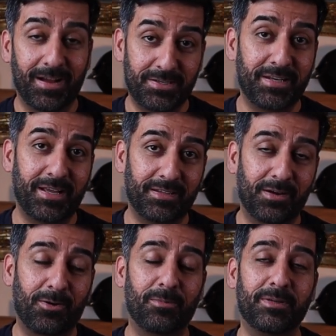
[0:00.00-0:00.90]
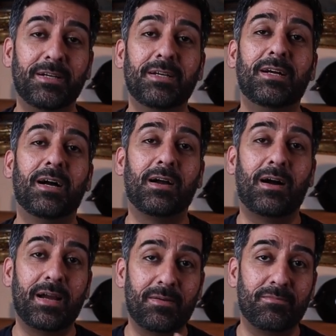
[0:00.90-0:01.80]
I did get that comment. Uh,
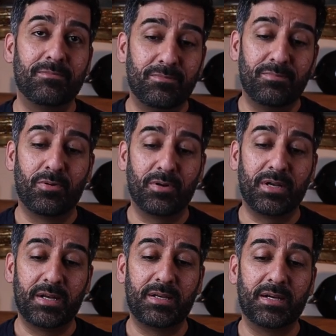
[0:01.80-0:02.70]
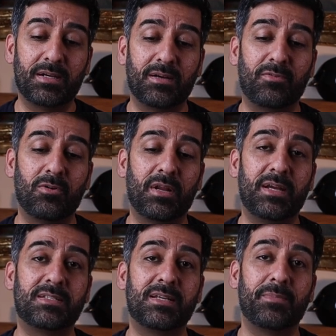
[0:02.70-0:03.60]
I am born in India. I've got
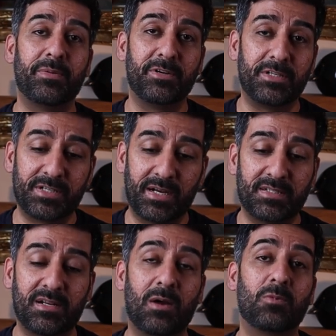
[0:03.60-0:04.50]
a semi British accent.